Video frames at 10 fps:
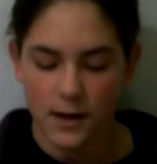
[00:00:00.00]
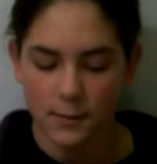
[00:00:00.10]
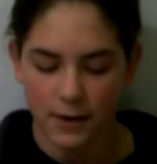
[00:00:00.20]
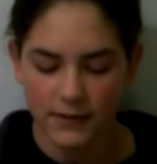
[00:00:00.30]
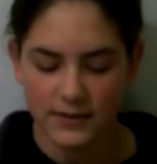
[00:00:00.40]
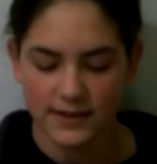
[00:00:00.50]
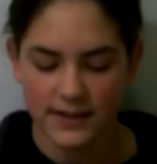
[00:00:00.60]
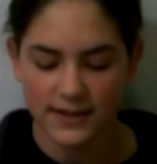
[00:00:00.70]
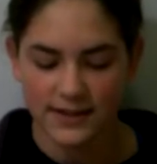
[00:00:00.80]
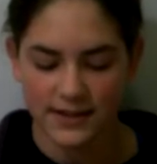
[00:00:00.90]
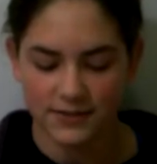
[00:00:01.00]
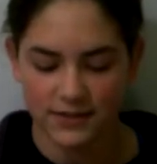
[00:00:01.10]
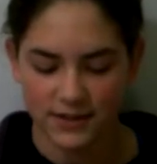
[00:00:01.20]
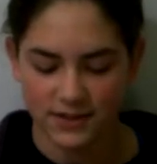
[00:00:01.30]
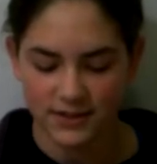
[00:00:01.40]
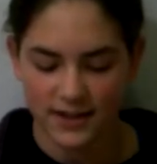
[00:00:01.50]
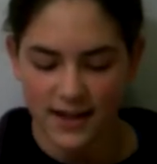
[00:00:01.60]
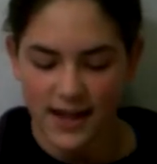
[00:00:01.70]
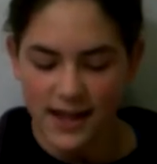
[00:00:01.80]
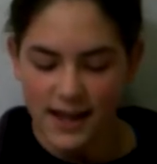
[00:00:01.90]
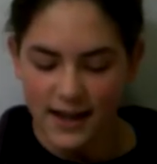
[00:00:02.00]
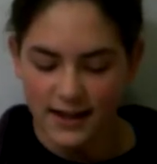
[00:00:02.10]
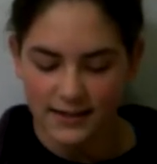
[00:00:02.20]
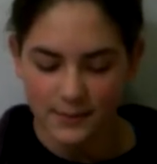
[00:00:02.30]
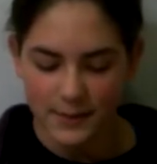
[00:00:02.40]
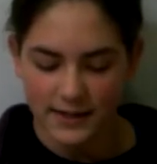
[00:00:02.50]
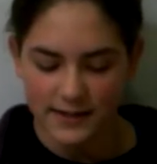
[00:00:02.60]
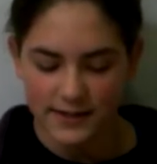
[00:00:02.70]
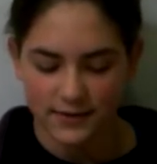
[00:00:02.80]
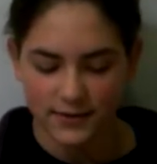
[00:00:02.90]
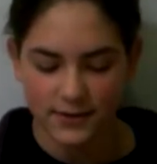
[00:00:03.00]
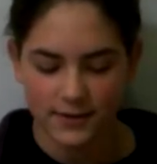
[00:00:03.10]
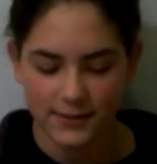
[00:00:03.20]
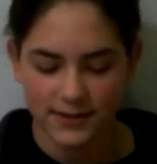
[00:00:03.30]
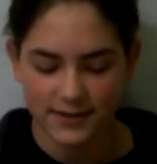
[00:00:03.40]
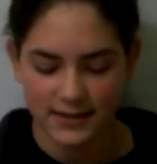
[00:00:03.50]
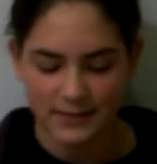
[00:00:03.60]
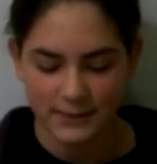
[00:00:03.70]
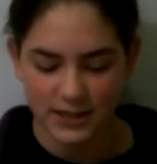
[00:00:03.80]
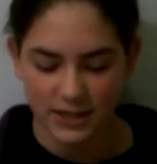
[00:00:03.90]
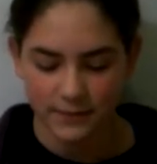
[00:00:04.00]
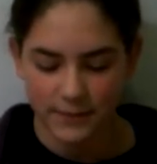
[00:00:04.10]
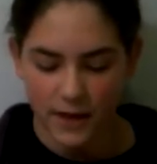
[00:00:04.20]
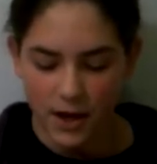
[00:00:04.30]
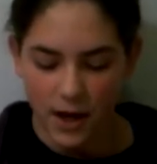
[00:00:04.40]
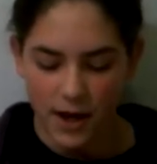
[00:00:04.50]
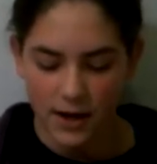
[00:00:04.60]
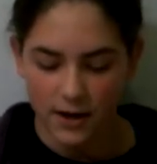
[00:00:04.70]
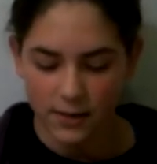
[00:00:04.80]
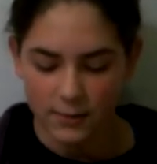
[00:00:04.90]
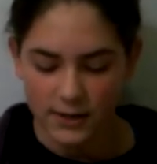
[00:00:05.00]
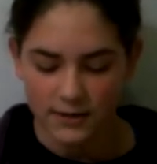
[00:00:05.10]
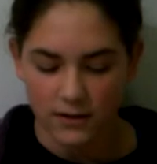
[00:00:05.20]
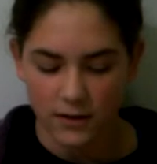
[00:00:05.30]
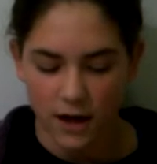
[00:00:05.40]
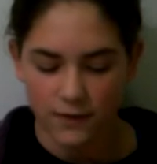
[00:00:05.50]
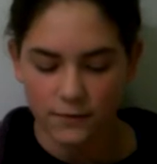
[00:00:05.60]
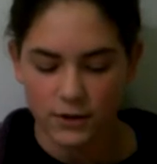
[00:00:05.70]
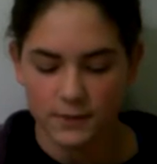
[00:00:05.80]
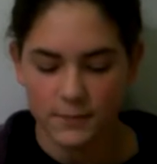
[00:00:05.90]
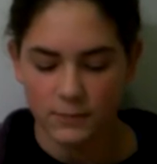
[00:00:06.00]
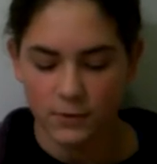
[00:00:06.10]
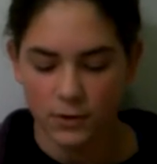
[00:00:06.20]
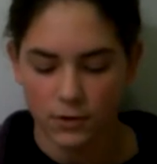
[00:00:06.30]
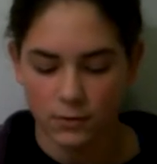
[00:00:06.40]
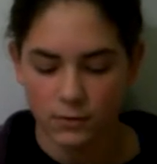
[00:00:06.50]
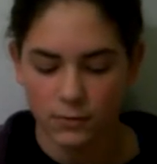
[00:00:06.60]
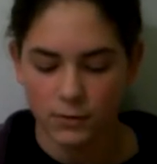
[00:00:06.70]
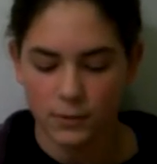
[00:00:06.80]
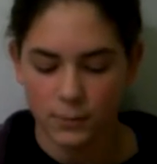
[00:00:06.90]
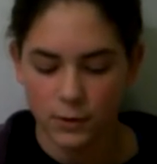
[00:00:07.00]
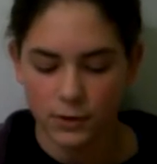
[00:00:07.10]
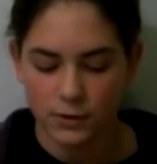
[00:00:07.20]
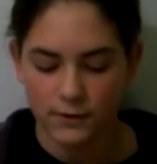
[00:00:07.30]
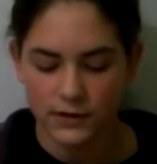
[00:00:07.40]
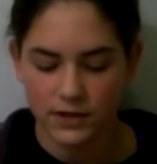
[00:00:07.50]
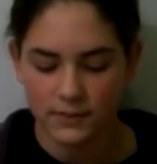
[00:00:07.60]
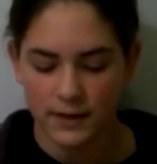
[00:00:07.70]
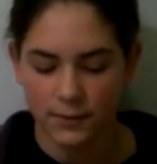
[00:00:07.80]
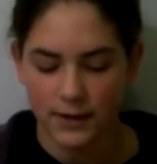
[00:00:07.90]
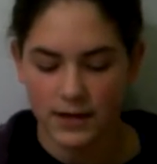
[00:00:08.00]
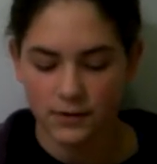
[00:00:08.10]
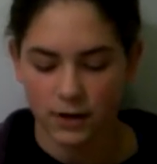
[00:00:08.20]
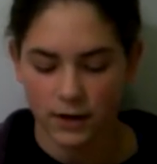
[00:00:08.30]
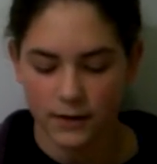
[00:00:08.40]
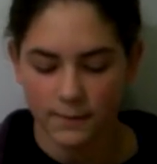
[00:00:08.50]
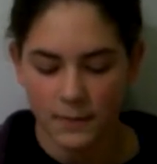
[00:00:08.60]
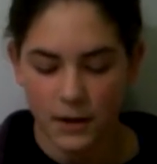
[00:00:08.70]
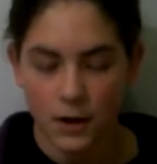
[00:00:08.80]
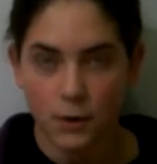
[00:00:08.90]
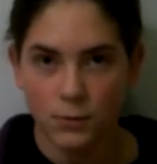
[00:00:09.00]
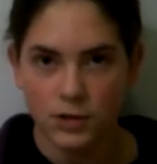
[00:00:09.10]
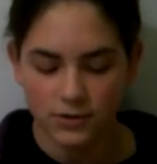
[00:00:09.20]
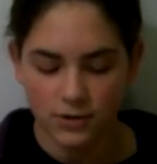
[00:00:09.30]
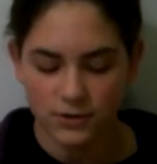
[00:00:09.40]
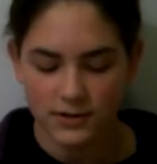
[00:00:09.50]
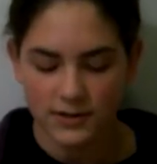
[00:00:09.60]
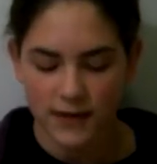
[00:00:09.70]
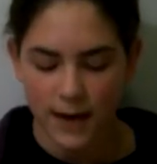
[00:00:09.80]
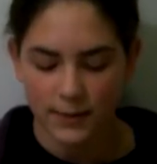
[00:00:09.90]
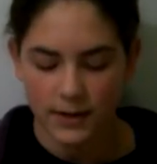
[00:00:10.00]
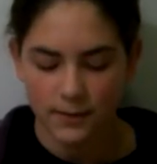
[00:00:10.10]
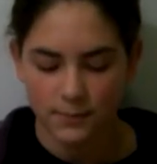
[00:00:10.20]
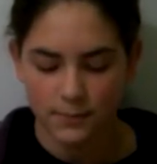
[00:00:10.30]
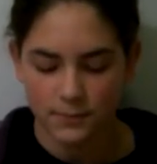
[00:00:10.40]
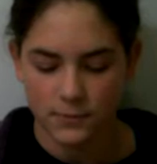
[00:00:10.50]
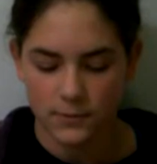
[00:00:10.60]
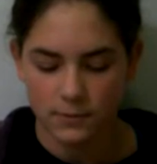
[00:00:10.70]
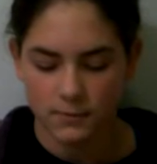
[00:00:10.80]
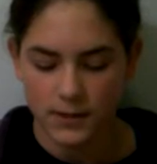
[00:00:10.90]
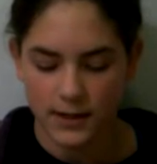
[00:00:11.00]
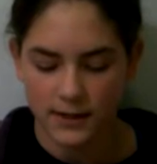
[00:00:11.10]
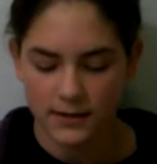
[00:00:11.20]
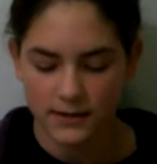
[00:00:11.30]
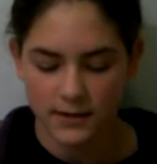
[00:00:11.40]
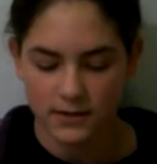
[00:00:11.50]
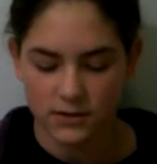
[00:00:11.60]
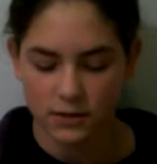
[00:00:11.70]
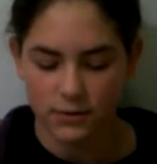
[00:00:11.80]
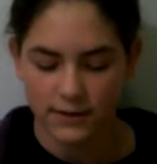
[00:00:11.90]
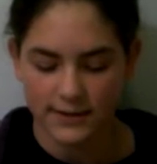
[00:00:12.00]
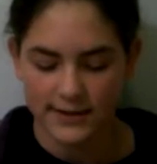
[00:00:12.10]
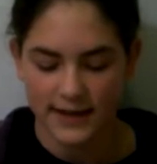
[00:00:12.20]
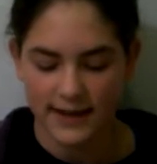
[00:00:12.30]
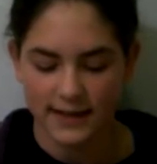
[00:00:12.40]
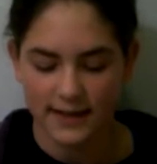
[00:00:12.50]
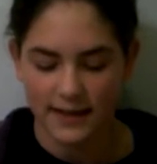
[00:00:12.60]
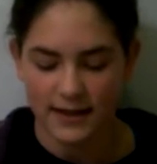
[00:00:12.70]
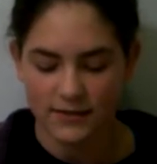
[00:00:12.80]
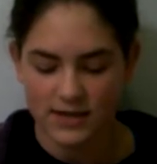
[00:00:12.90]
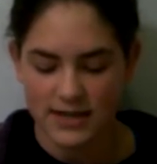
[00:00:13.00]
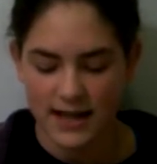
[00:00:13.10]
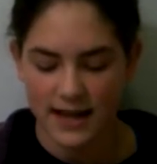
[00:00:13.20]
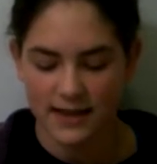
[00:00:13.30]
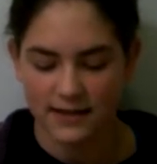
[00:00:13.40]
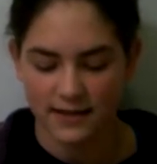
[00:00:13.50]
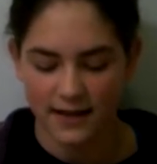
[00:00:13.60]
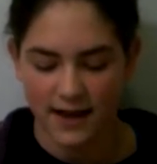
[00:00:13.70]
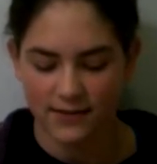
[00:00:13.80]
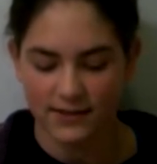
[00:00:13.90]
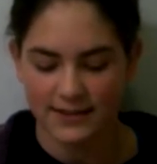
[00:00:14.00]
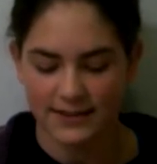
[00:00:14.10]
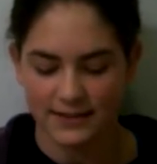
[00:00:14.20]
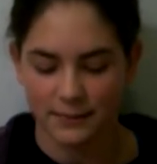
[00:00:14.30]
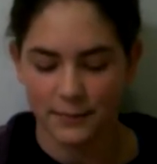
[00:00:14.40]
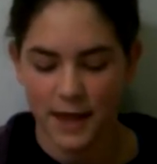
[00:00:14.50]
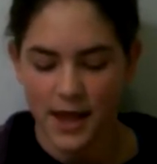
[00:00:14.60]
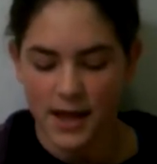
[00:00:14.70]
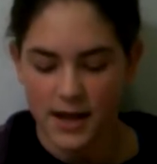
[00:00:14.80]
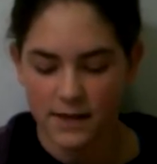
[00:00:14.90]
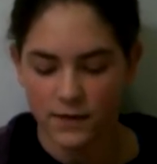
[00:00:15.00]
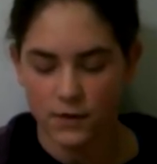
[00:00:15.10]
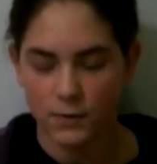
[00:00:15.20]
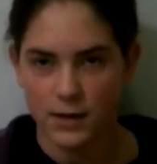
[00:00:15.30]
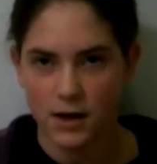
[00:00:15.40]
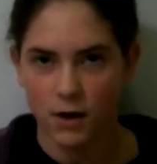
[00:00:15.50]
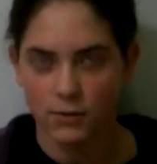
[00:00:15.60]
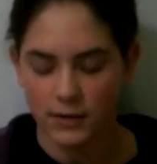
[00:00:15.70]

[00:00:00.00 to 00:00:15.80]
private security officials as a basis for criminal suspicion. In other words, law enforcement will pull you over just by the way you look. We chose this topic because it's so devastating. Even today there's a lot of racism, even though we know